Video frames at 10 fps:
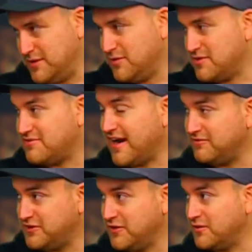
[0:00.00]
So I've been doing the
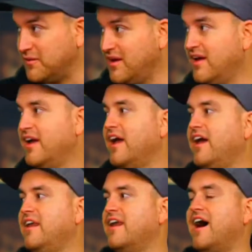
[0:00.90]
5-2.
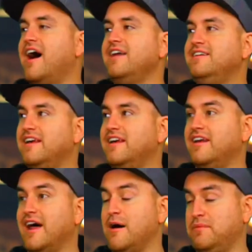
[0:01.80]
And I did it
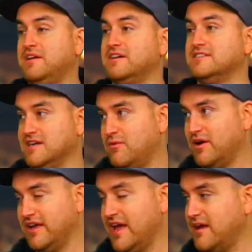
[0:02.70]
not because I
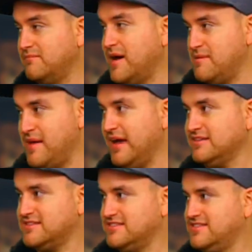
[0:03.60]
want to get my
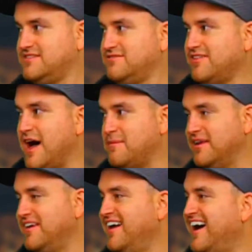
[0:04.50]
pecs
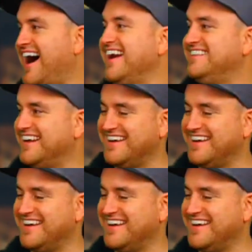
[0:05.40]
flopping. I